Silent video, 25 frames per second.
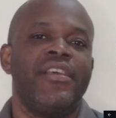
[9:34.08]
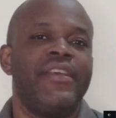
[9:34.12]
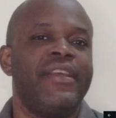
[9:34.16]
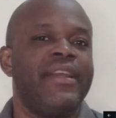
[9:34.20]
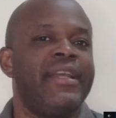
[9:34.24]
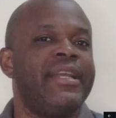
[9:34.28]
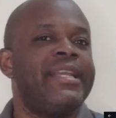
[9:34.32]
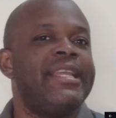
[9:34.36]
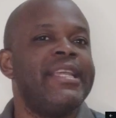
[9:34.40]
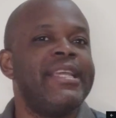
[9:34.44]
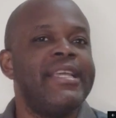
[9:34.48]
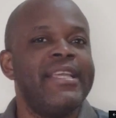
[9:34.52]

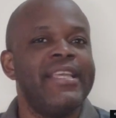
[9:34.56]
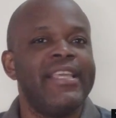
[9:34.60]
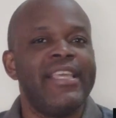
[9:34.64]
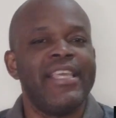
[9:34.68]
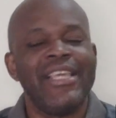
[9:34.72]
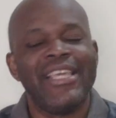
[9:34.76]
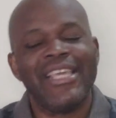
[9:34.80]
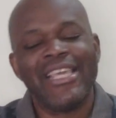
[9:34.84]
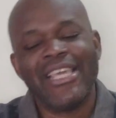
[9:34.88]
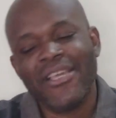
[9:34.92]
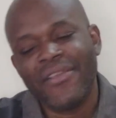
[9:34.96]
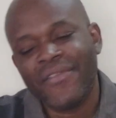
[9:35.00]
It,
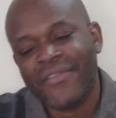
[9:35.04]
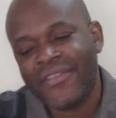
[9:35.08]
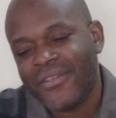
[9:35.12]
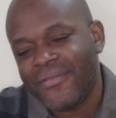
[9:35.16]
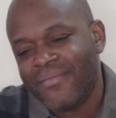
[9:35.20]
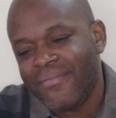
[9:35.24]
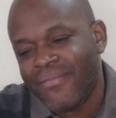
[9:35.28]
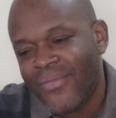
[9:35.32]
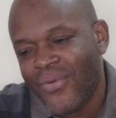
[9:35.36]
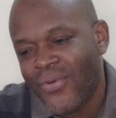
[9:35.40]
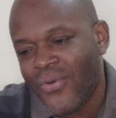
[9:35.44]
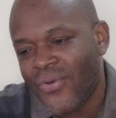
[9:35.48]
it gives
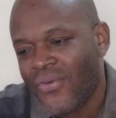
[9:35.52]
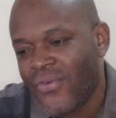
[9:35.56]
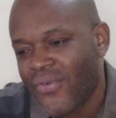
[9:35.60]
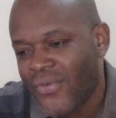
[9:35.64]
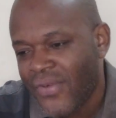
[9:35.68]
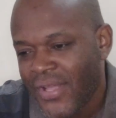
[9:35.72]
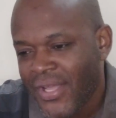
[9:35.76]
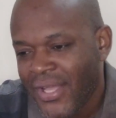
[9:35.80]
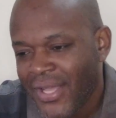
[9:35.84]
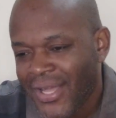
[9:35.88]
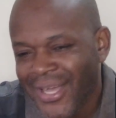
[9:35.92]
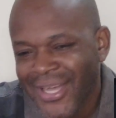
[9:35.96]
it
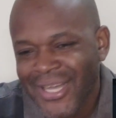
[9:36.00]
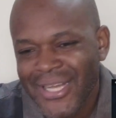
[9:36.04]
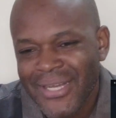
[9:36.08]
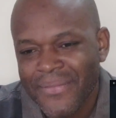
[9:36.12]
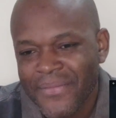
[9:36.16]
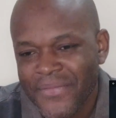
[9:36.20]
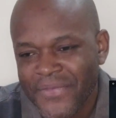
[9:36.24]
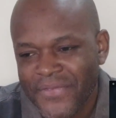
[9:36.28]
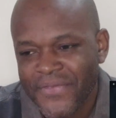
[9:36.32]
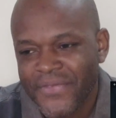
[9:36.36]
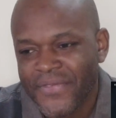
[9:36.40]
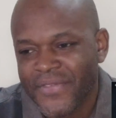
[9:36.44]
more
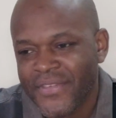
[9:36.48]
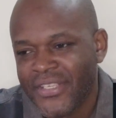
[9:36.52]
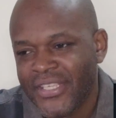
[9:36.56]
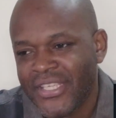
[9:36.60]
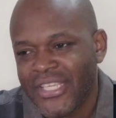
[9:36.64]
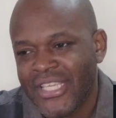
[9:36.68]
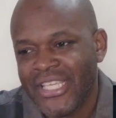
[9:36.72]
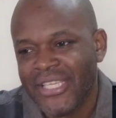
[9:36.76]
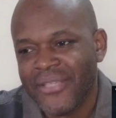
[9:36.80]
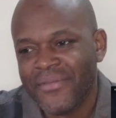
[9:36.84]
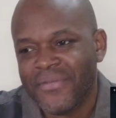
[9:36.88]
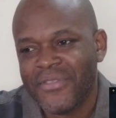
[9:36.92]
umph.
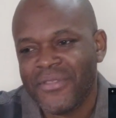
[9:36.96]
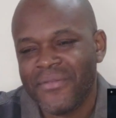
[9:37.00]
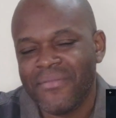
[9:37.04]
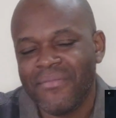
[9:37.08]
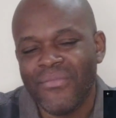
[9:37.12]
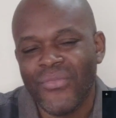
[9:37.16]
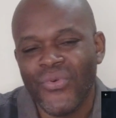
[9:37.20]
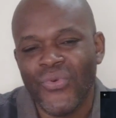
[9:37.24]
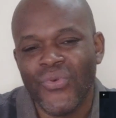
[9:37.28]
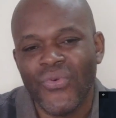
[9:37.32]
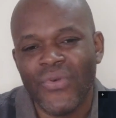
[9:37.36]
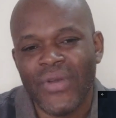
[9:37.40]
It gives it
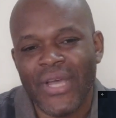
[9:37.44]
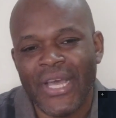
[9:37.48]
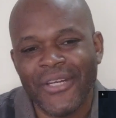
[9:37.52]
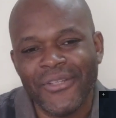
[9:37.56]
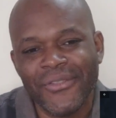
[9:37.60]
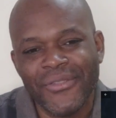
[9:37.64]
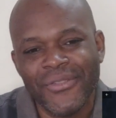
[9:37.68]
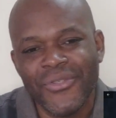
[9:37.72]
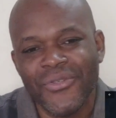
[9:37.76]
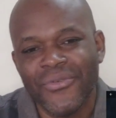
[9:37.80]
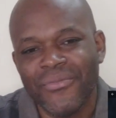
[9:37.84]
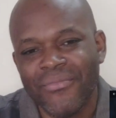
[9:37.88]
more, I
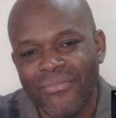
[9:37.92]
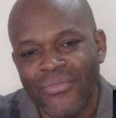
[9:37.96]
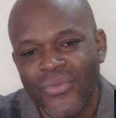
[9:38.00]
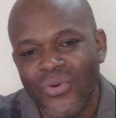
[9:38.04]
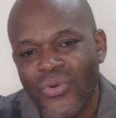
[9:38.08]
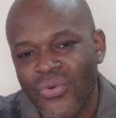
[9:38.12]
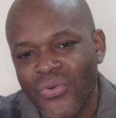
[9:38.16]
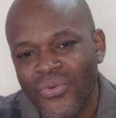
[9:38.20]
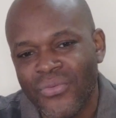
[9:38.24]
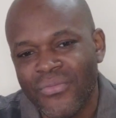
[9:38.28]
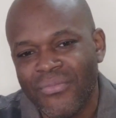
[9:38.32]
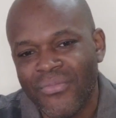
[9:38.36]
don't know,
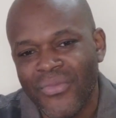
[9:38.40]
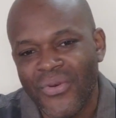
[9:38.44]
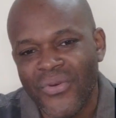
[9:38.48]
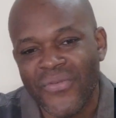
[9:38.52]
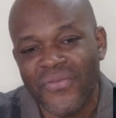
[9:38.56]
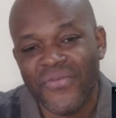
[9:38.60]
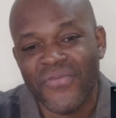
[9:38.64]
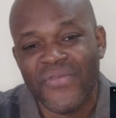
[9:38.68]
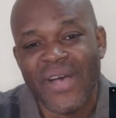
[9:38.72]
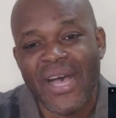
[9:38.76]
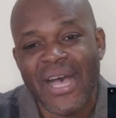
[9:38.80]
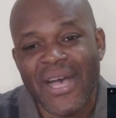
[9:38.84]
more,
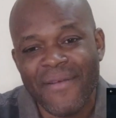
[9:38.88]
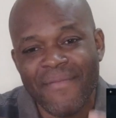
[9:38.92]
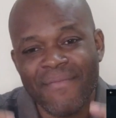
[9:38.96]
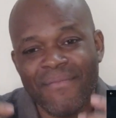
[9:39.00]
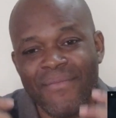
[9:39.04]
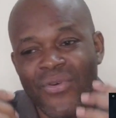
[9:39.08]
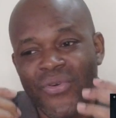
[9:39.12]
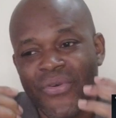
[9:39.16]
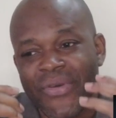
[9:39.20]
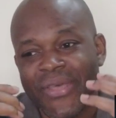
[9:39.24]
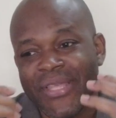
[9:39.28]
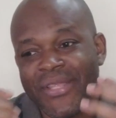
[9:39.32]
more
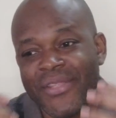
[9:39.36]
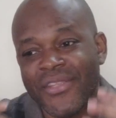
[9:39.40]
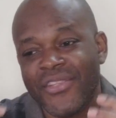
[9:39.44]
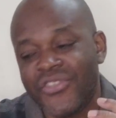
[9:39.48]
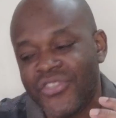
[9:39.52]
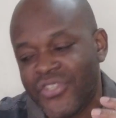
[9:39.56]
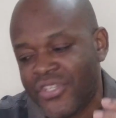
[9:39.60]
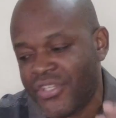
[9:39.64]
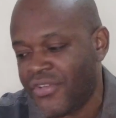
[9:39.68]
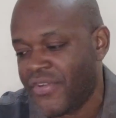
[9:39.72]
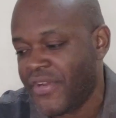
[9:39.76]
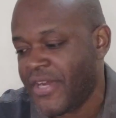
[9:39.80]
vibe, more
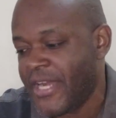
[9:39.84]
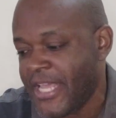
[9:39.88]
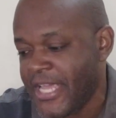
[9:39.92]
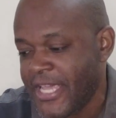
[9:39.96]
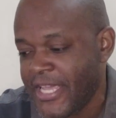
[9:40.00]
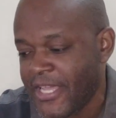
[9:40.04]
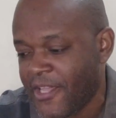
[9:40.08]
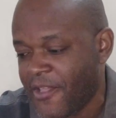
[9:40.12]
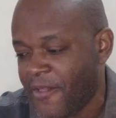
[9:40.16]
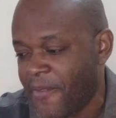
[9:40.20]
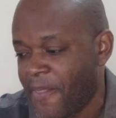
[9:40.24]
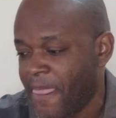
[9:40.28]
energy. You
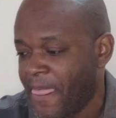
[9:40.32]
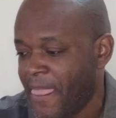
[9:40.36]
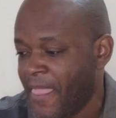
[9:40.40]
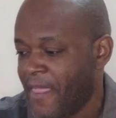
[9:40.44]
dig?